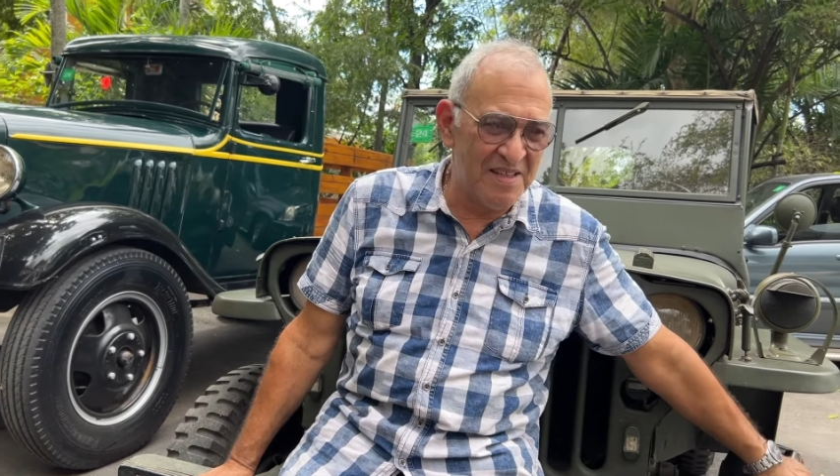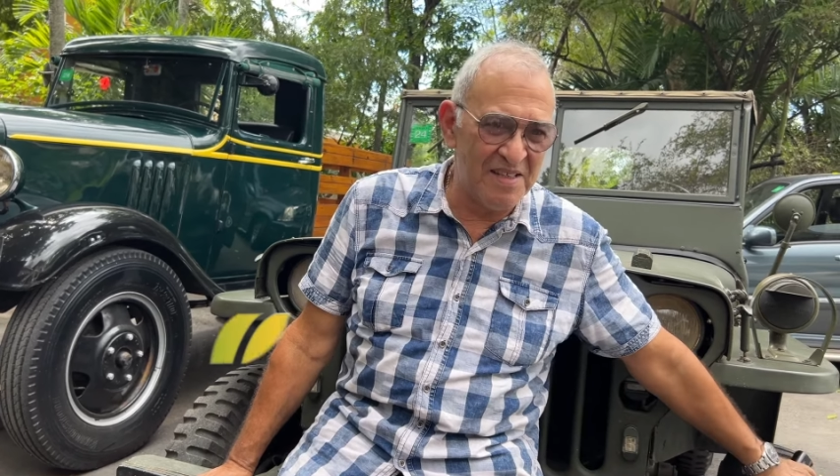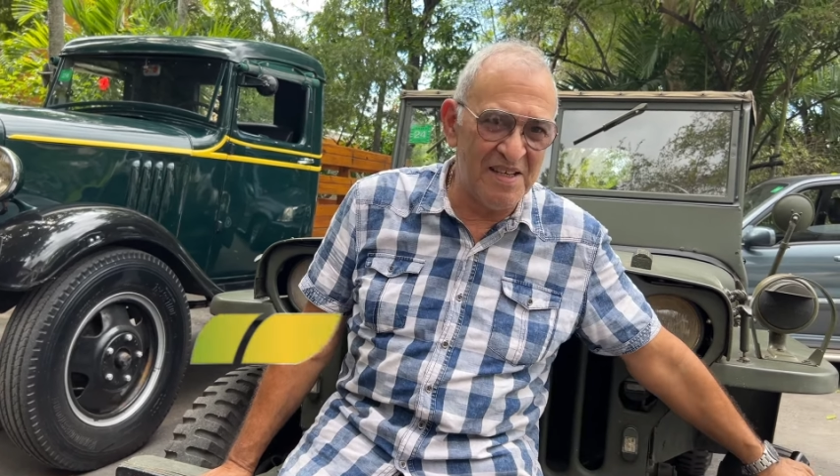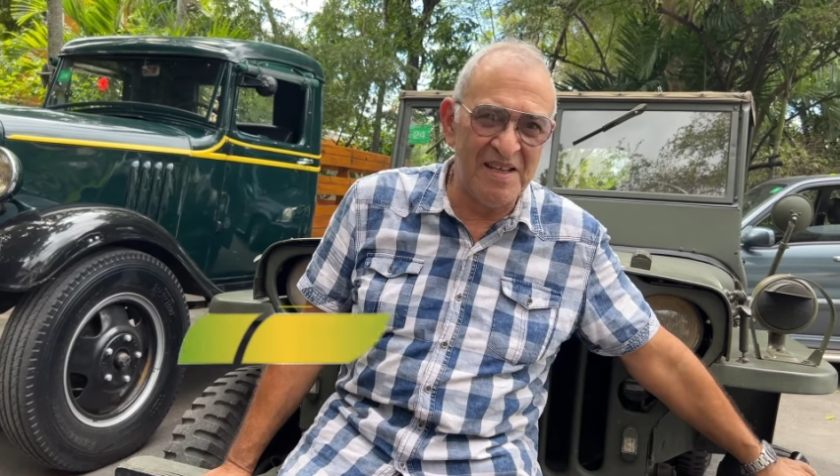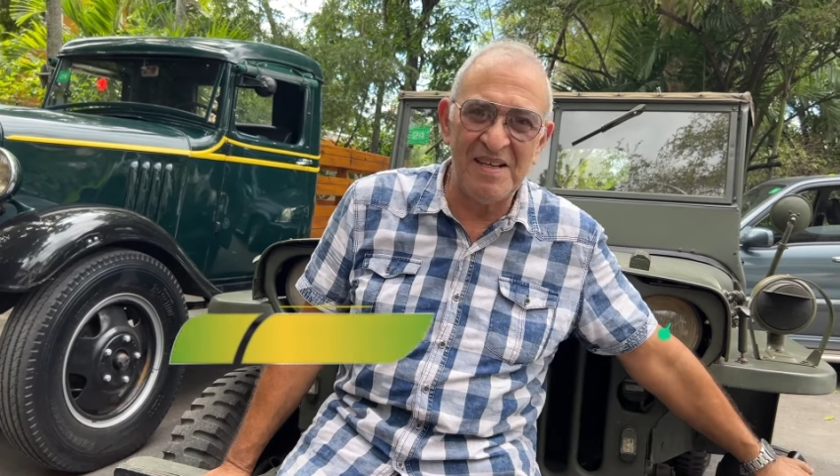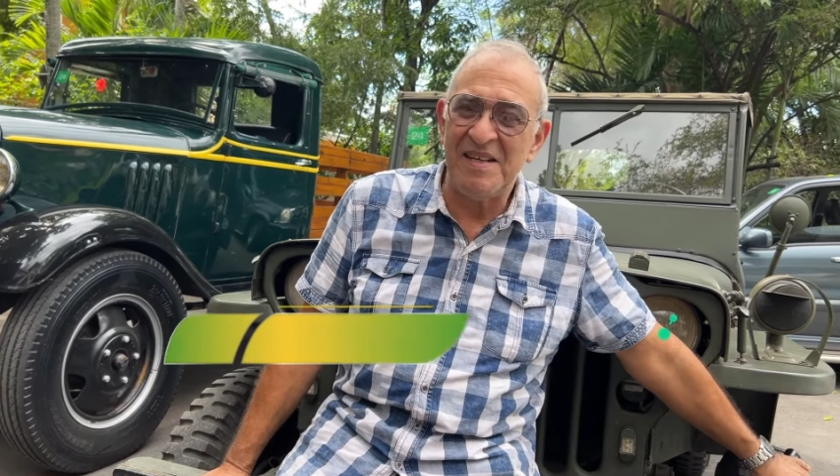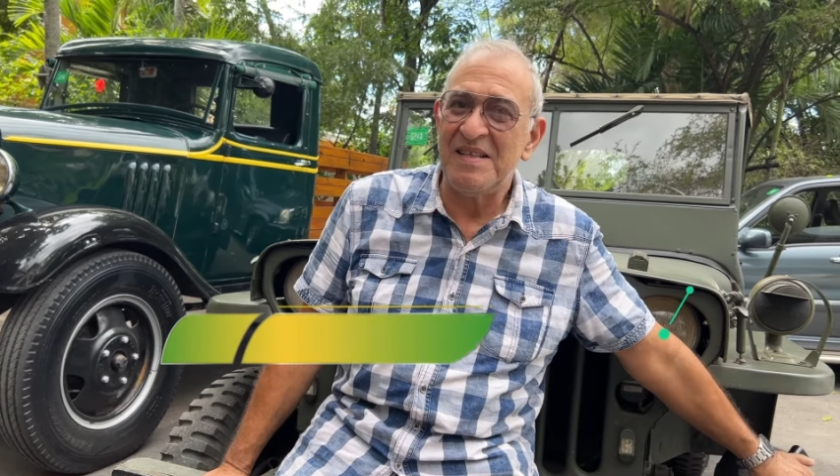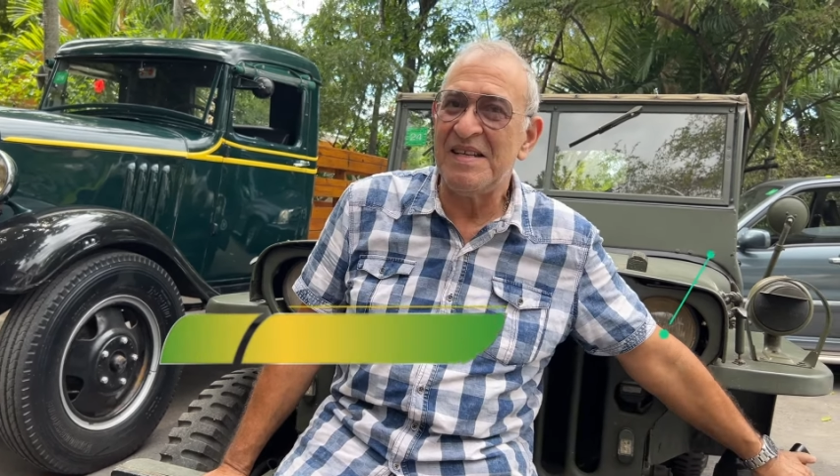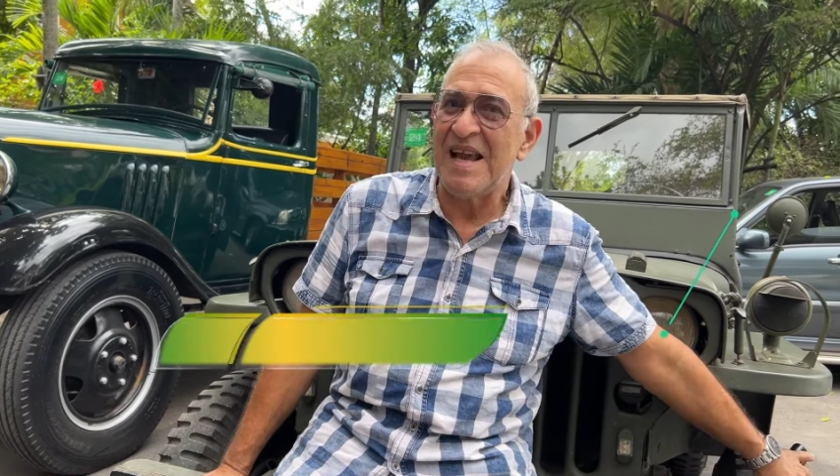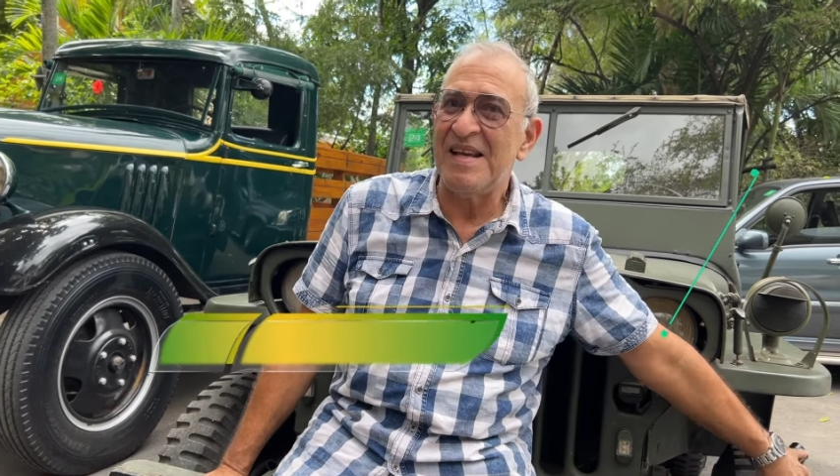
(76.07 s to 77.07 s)
is a
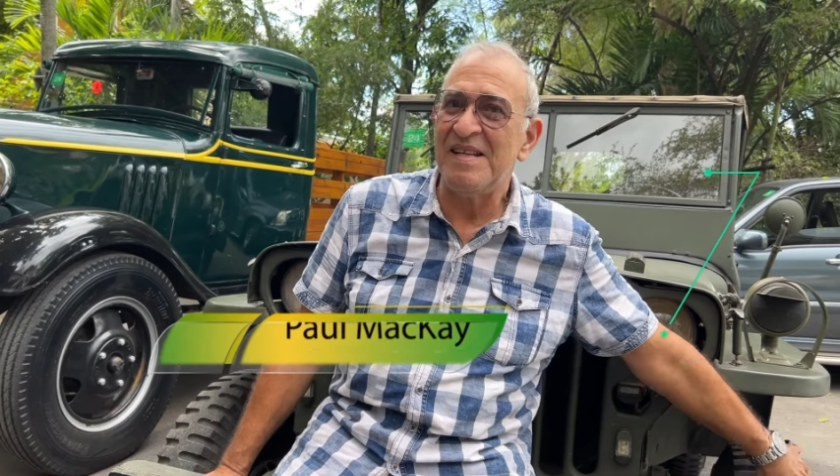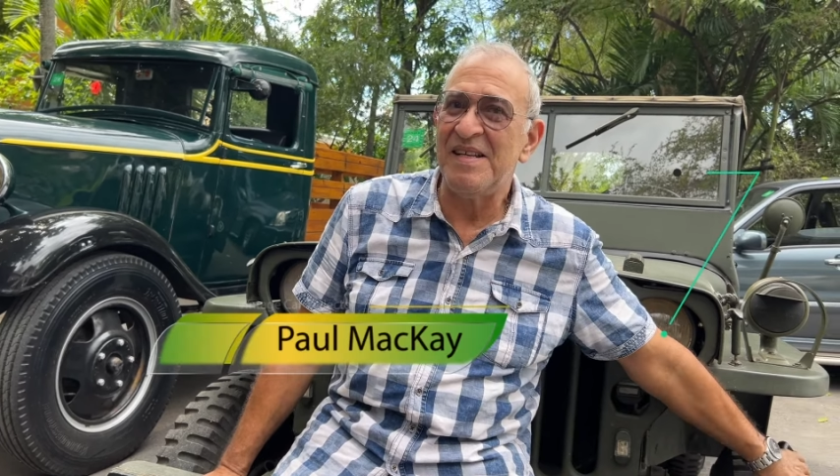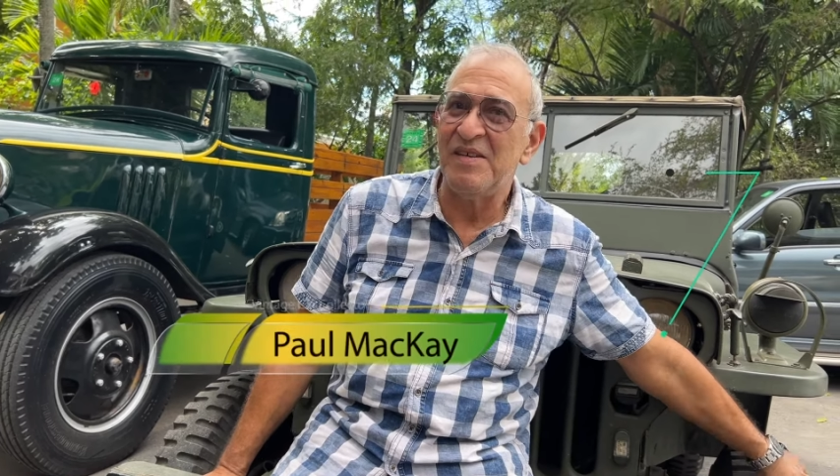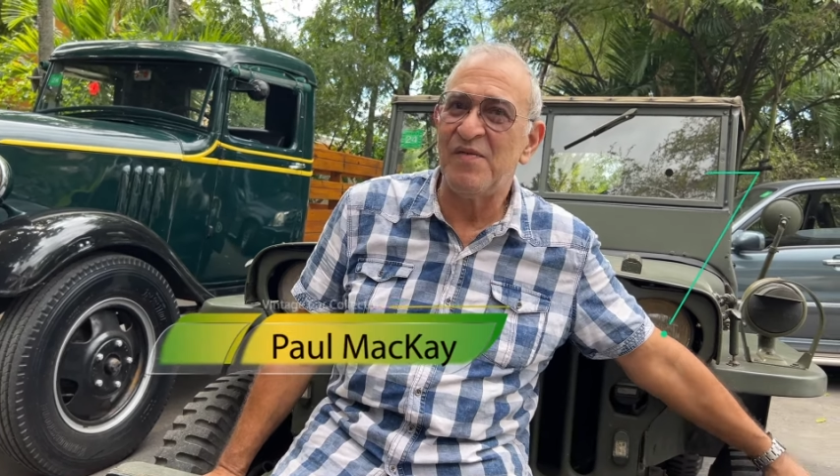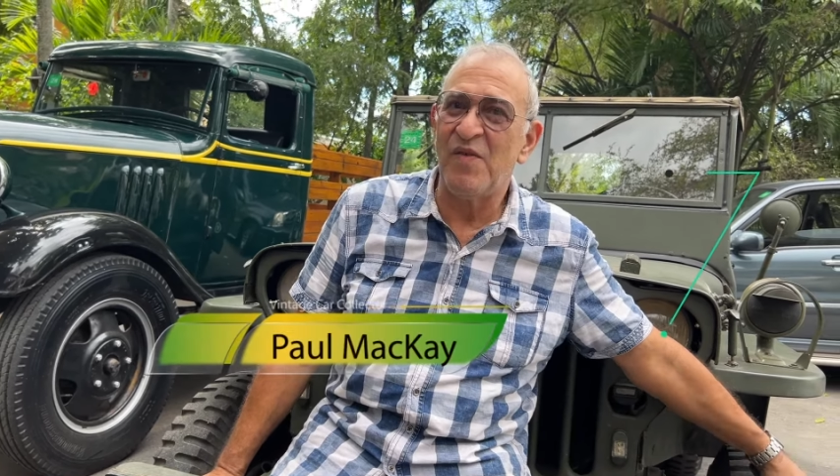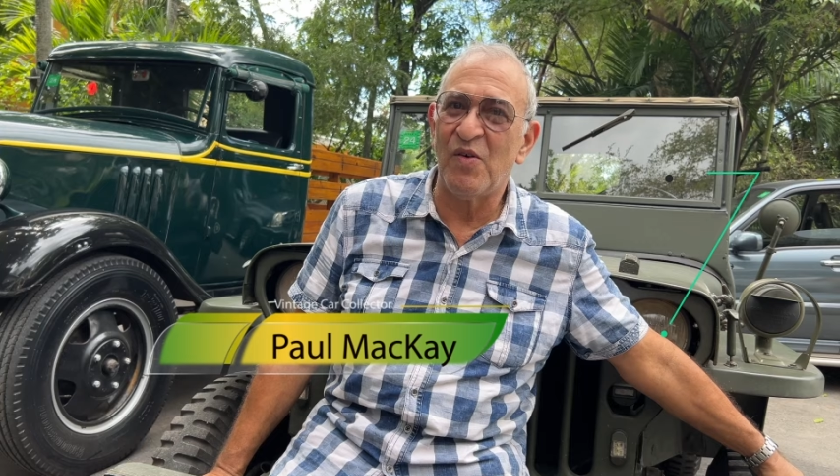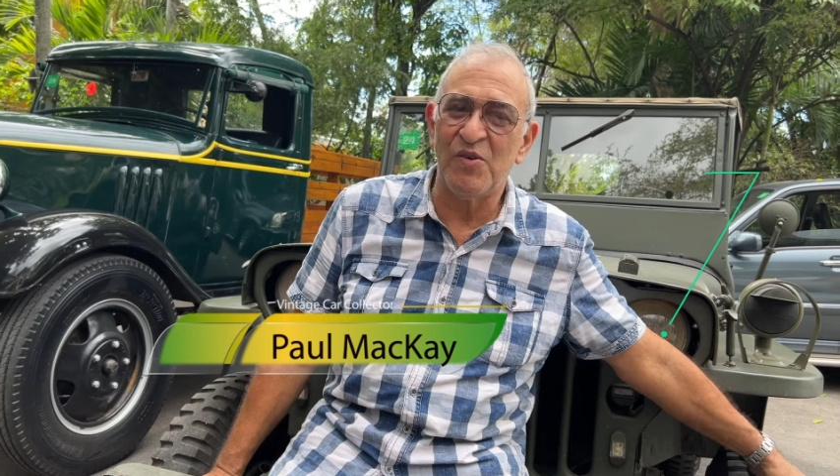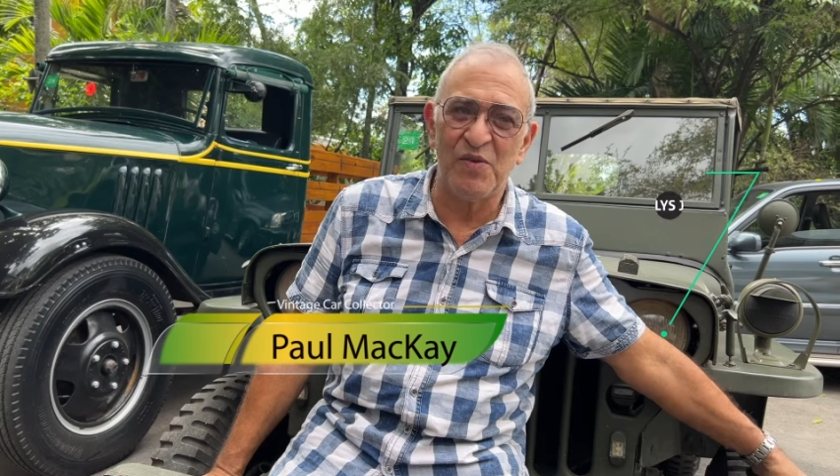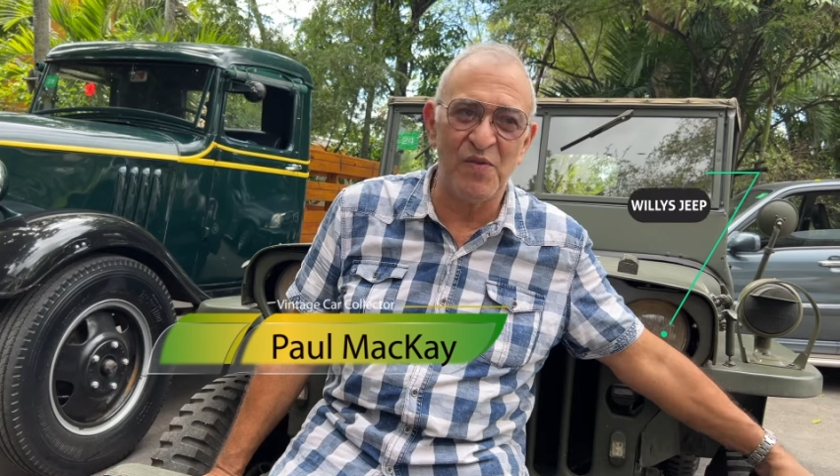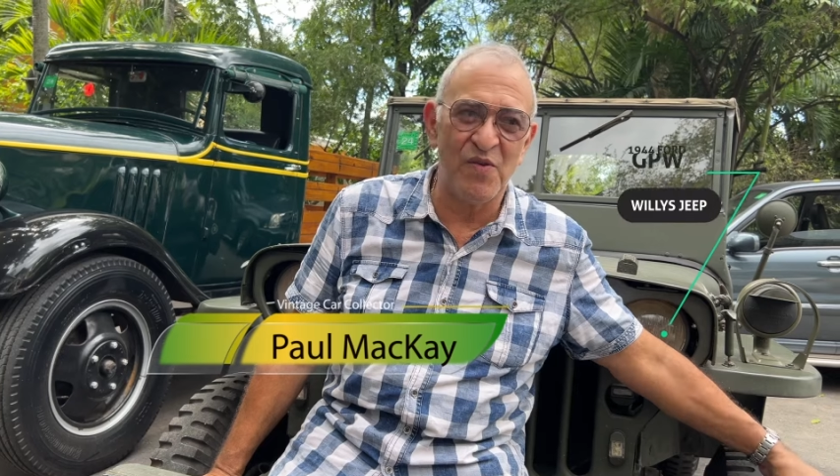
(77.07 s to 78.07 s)

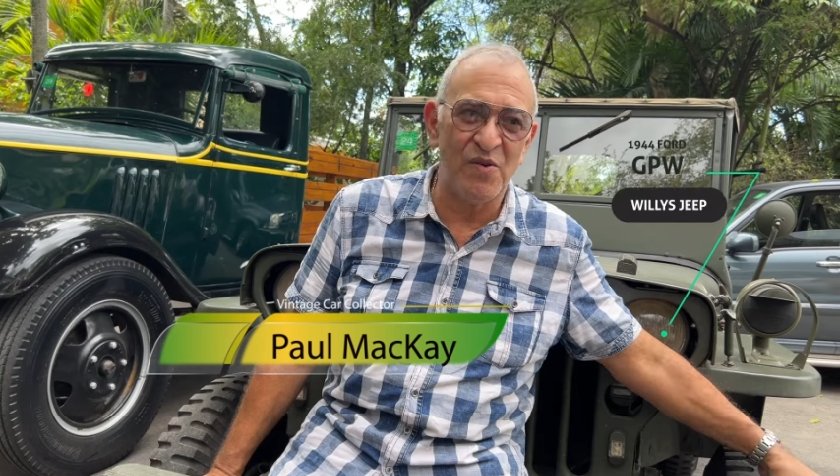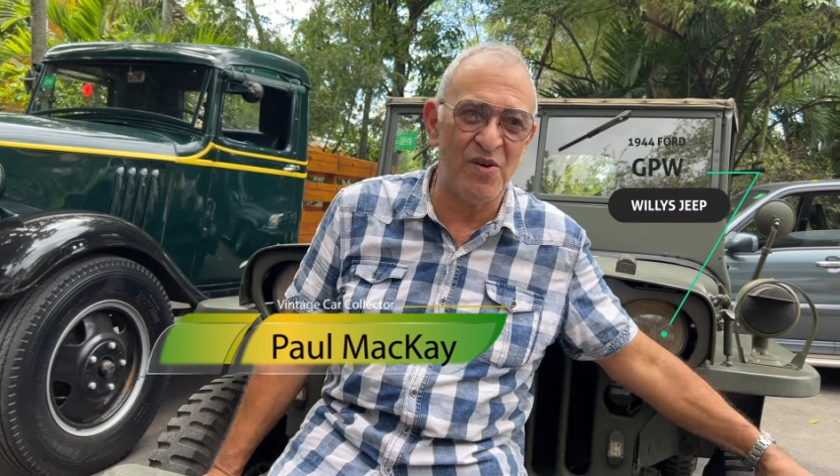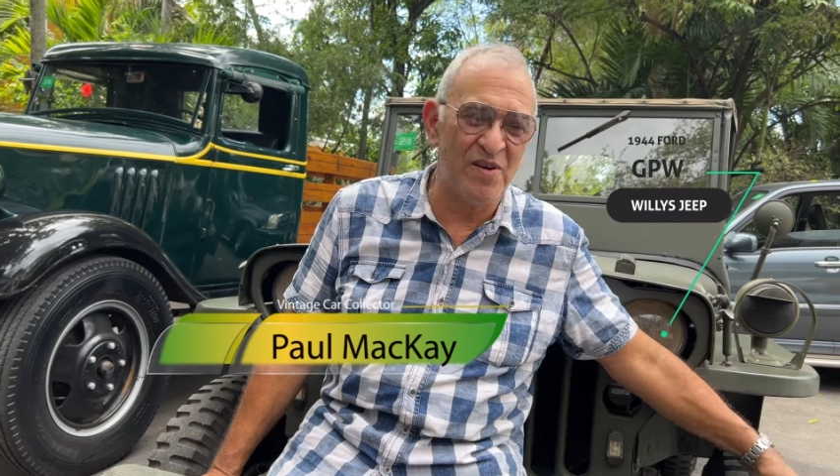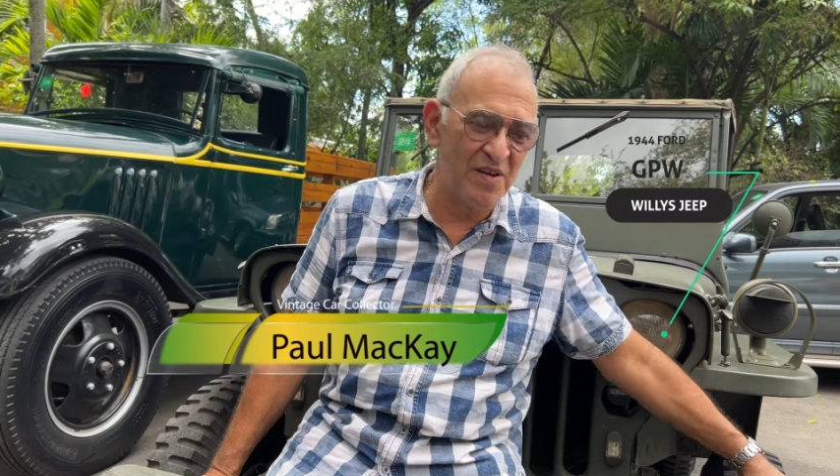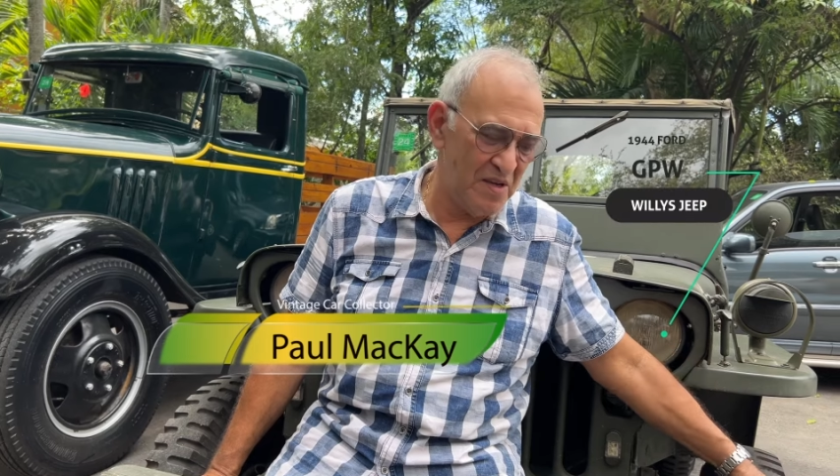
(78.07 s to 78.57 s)
1944